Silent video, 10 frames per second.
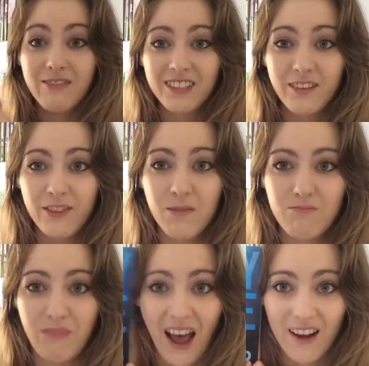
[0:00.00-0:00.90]
I really
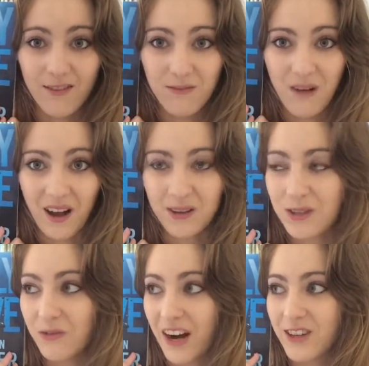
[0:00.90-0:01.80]
felt bad for
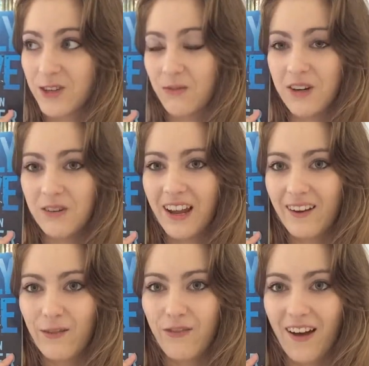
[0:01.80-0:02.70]
Miles and Rachel when you
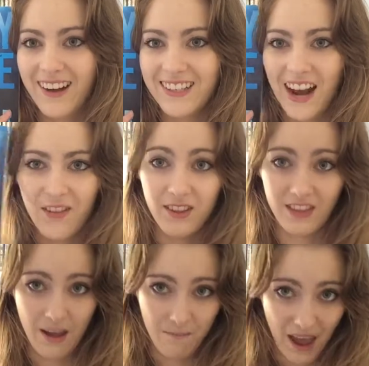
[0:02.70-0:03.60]
like find out that
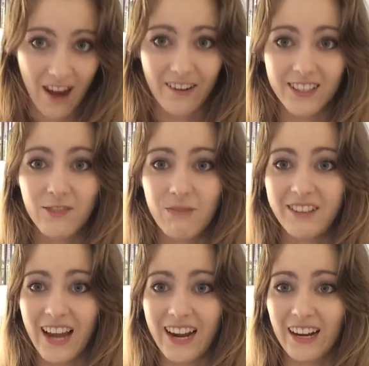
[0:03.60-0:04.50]
their parents have been
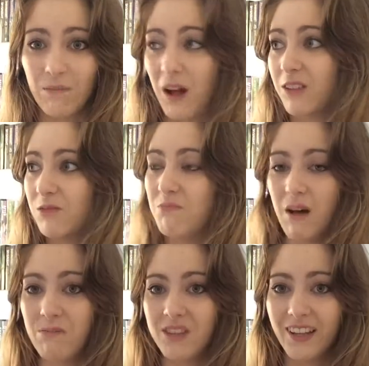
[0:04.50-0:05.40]
dating, and Miles'
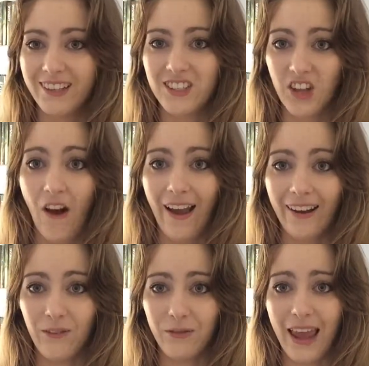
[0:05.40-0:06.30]
mum's like
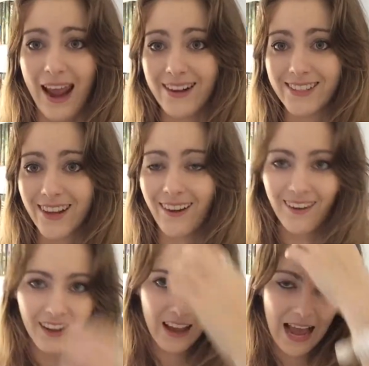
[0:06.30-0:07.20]
dying of cancer,
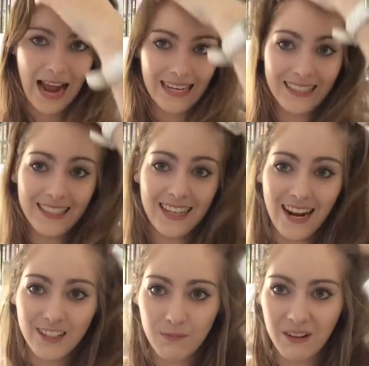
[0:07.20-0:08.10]
and his
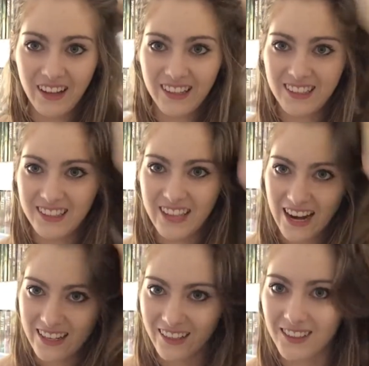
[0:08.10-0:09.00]
dad's been like
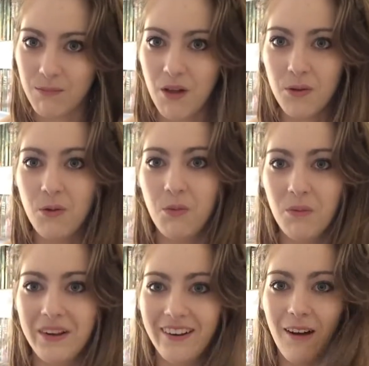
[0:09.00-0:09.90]
dating some other
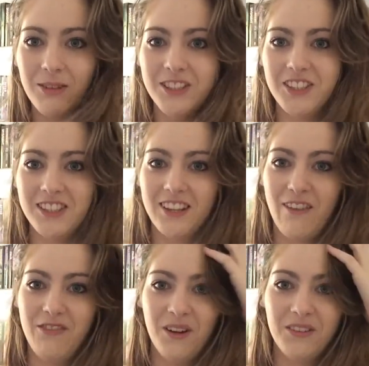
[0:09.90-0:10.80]
woman. I
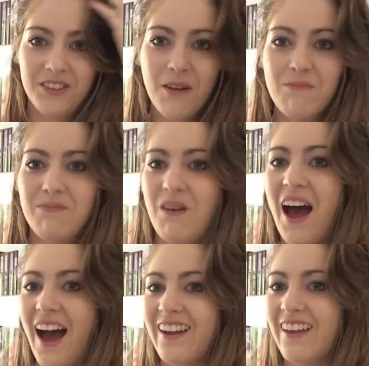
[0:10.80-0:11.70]
felt so
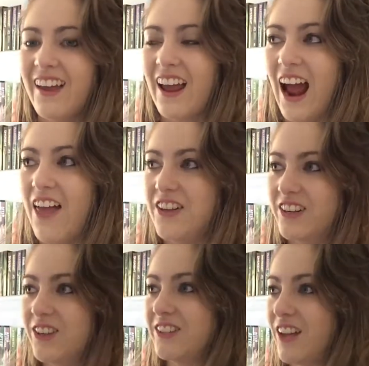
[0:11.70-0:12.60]
bad. And then it
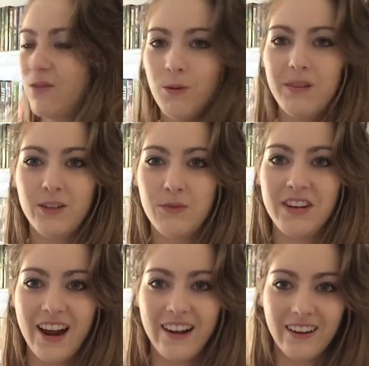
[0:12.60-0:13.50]
turns out the woman he's been
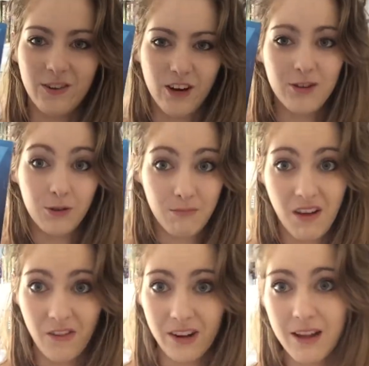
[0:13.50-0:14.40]
dating is Rachel's
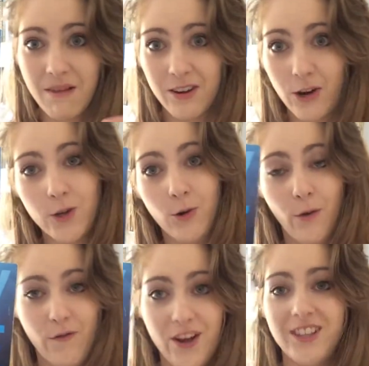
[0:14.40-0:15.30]
mother, and he meets Rachel her
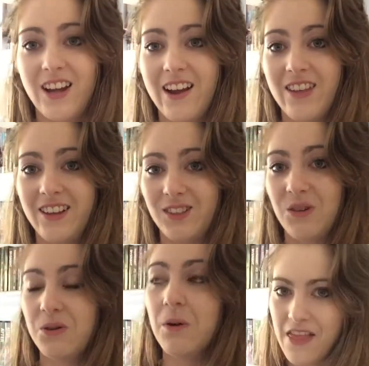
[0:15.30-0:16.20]
first day at their
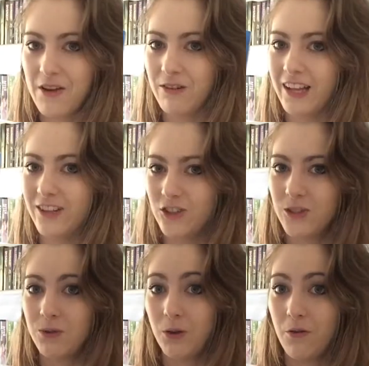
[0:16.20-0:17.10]
school, and their
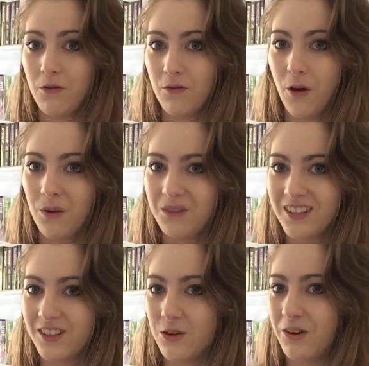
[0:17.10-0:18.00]
relationship sort of unfolds,
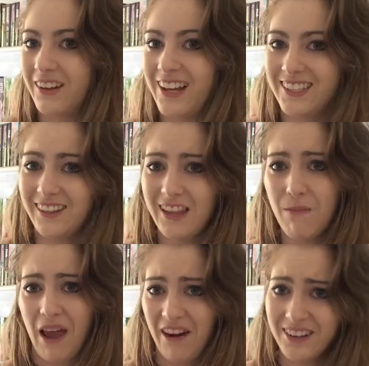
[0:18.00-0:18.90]
and you realise that their
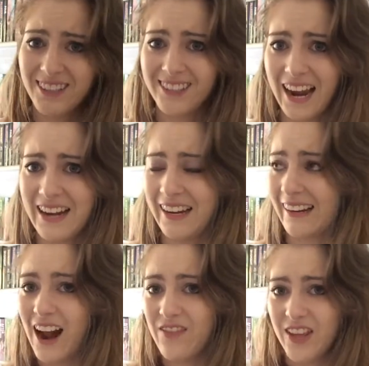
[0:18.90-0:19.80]
parents are
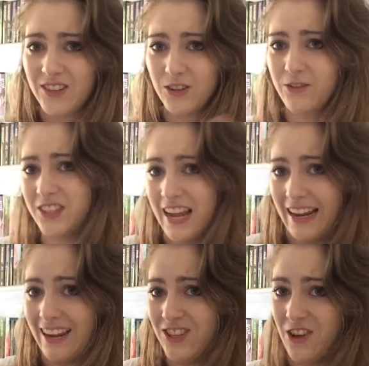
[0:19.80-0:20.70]
dating, and they're sort of
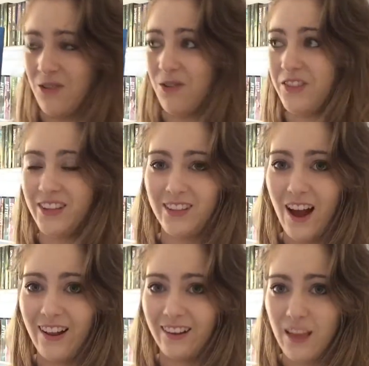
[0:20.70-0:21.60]
seeing each other on the
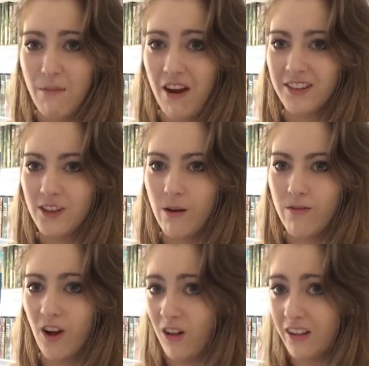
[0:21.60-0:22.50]
side. Like their parents go away
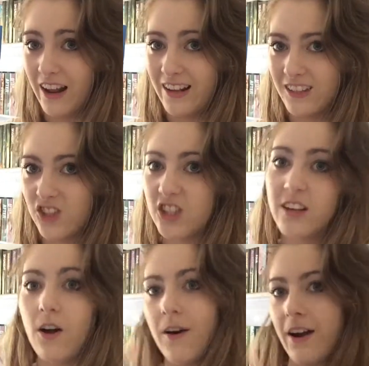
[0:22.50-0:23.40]
for holidays, and she's
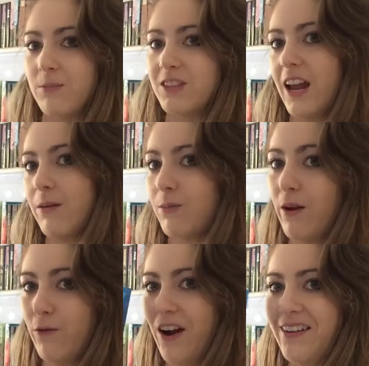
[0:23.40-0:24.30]
like, oh yeah, I'm staying with my
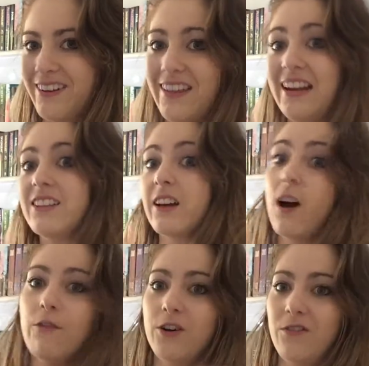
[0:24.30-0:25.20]
friend, and then he's like,
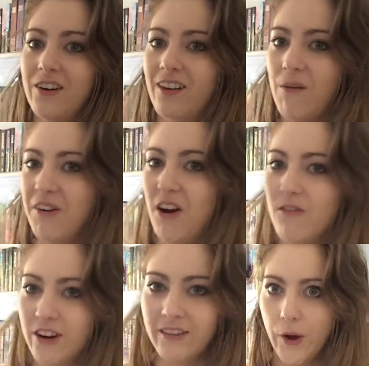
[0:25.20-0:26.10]
I've got a friend coming
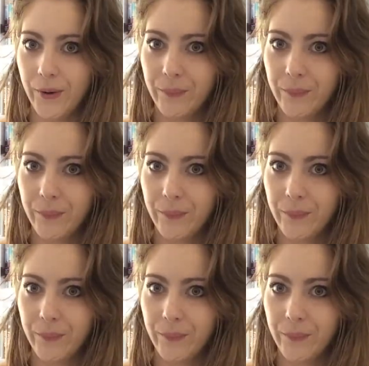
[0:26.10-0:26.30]
over, and no,